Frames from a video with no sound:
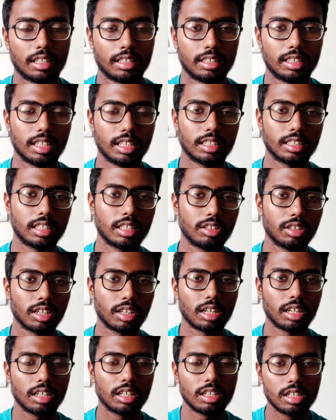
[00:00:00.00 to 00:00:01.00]
then
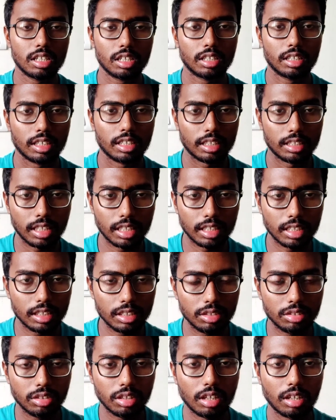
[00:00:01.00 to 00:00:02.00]

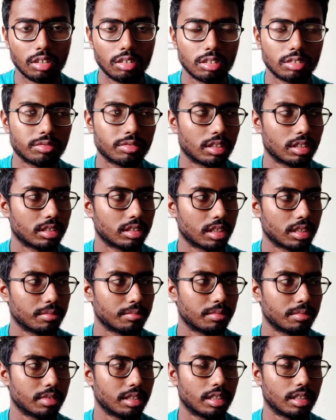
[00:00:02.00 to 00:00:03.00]
you will look for
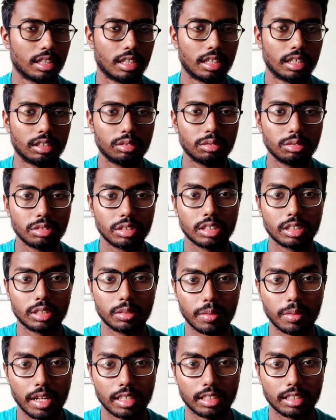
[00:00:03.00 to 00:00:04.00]
some tourist
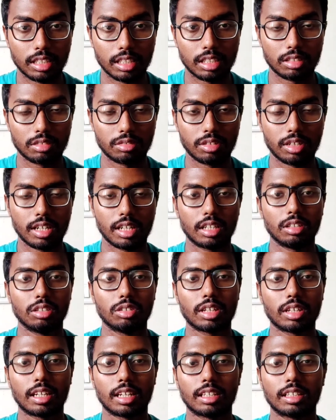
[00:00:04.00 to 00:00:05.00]
places where you
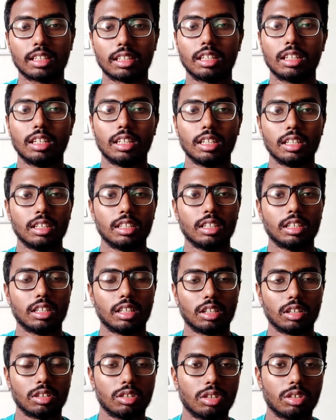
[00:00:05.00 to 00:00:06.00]
can
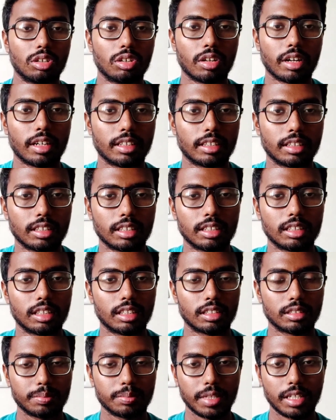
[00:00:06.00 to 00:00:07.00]
go and
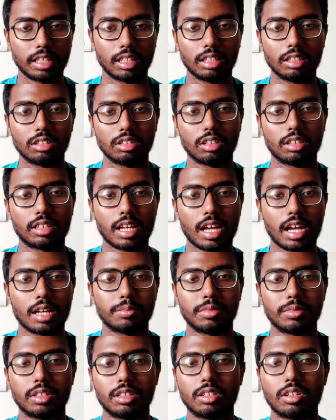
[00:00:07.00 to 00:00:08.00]
spend your
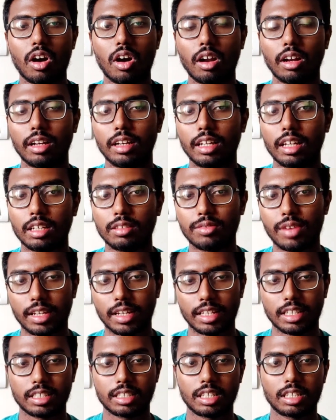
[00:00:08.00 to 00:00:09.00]
time or holiday
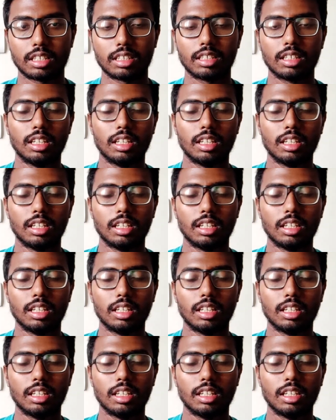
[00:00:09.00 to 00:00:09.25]
vacation.